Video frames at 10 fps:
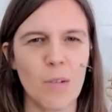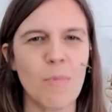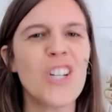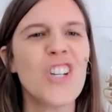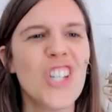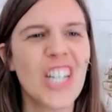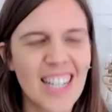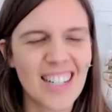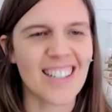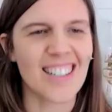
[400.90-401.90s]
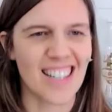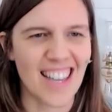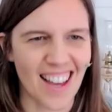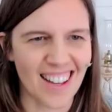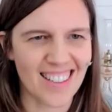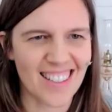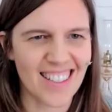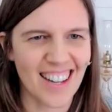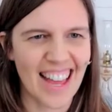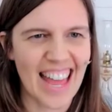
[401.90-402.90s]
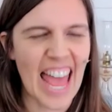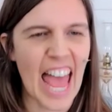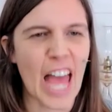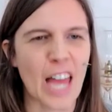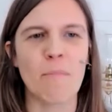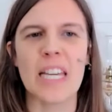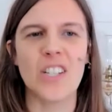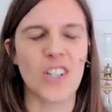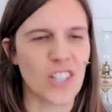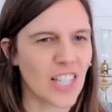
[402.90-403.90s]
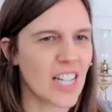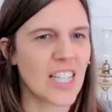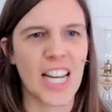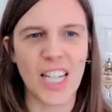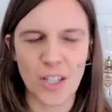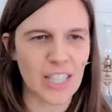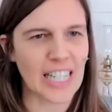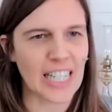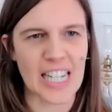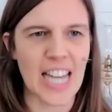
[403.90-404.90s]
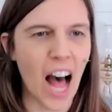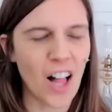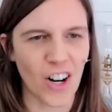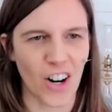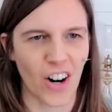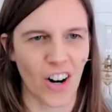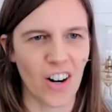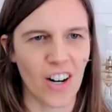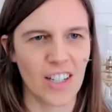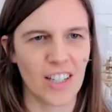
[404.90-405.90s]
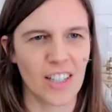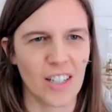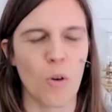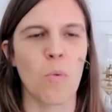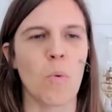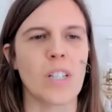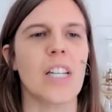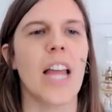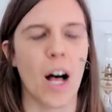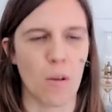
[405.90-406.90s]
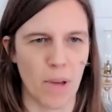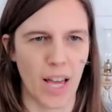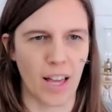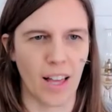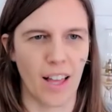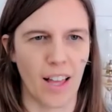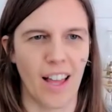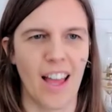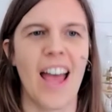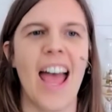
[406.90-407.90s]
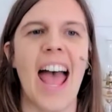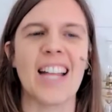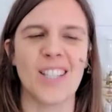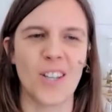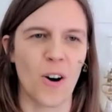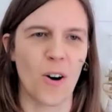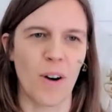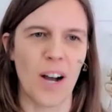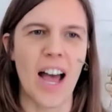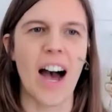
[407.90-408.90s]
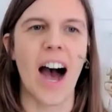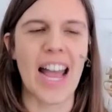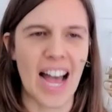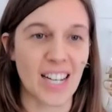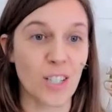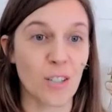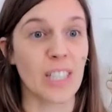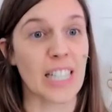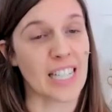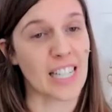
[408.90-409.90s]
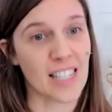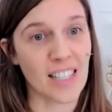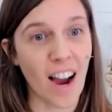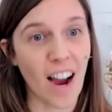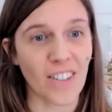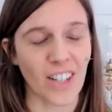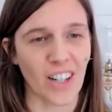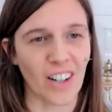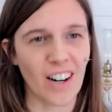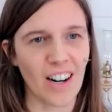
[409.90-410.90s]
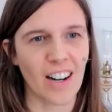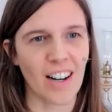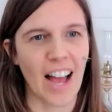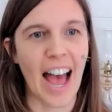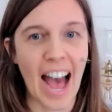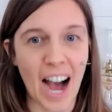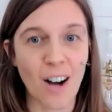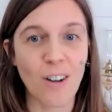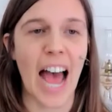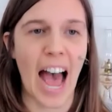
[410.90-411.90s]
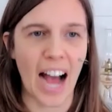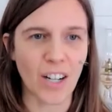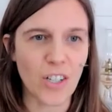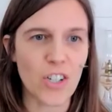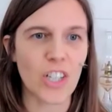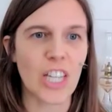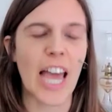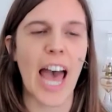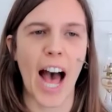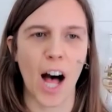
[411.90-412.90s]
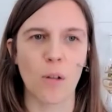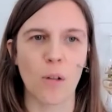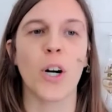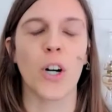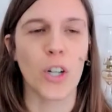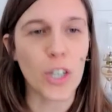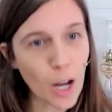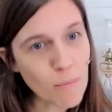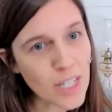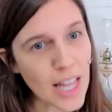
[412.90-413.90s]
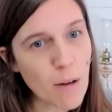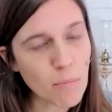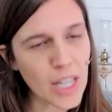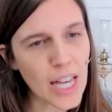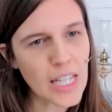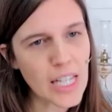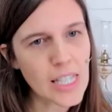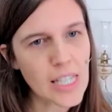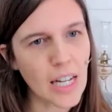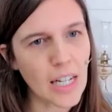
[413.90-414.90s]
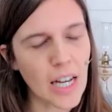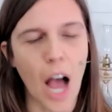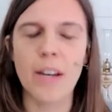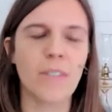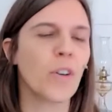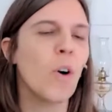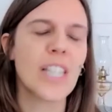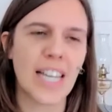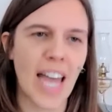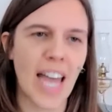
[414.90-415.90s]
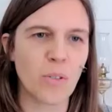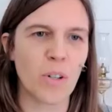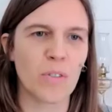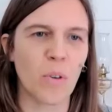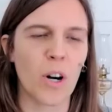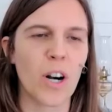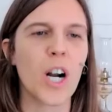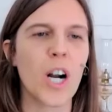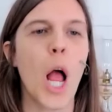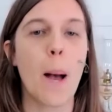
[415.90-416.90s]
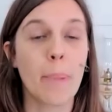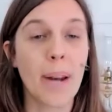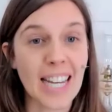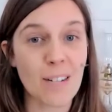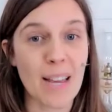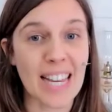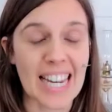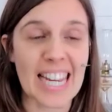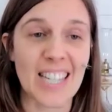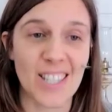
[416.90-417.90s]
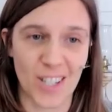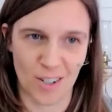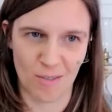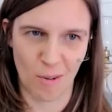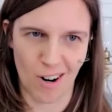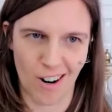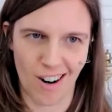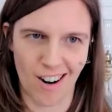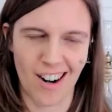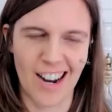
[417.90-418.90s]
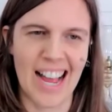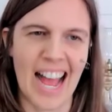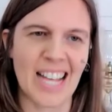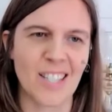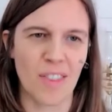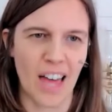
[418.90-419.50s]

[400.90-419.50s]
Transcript: But she didn't see it. And me just continuing to tell her wasn't helping. And so I had to really discover how to actually help her come to that place. And of course, I can't do it for her, but I can make it easier for her. Mm-hmm. And so mm-hmm.